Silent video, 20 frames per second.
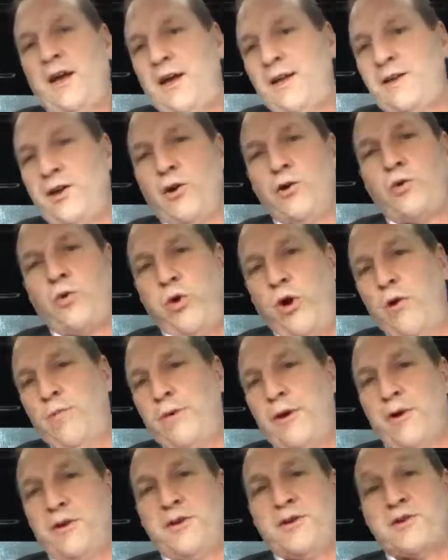and don't quote
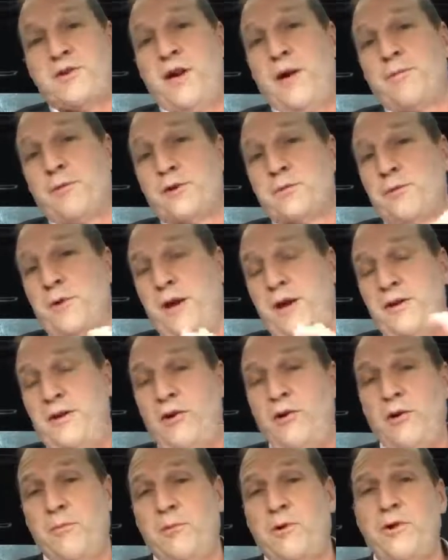me on these numbers, but I
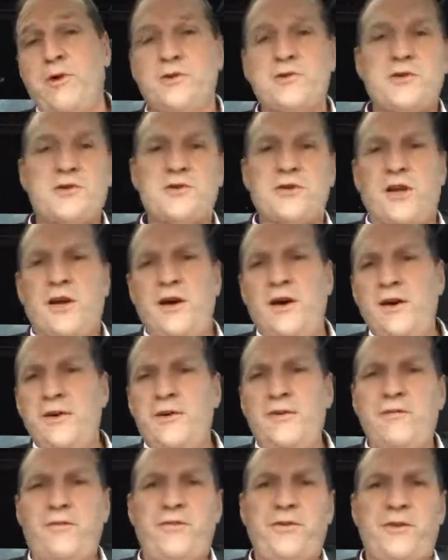know I'm close, it's like
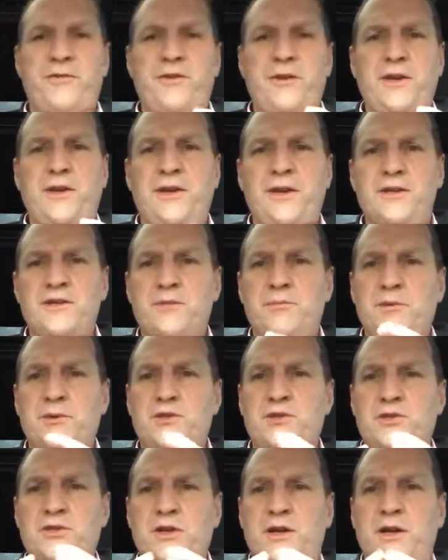150 kids have been,